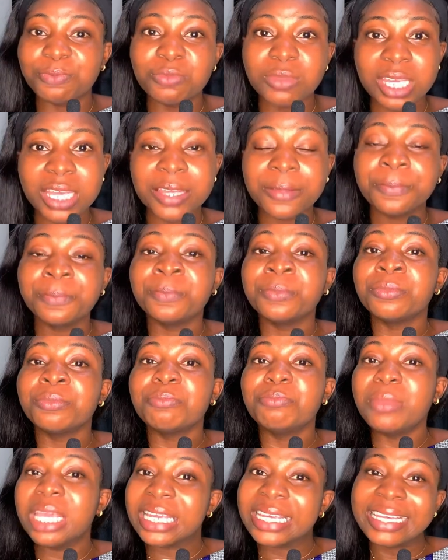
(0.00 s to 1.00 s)
me
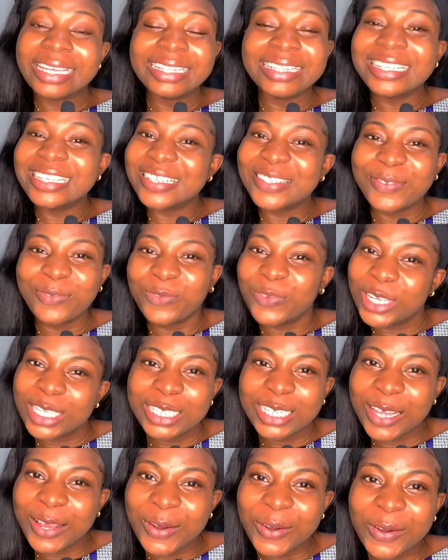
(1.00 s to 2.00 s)
making this
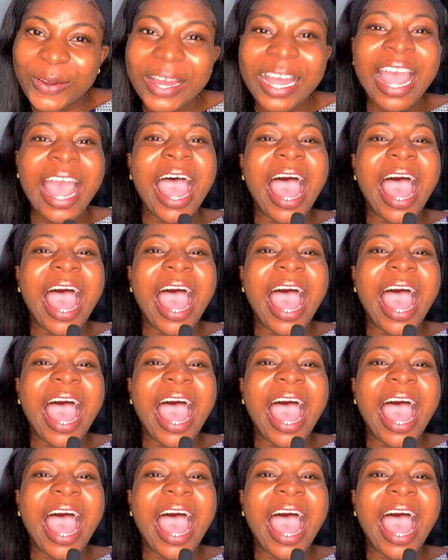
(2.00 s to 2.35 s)
video.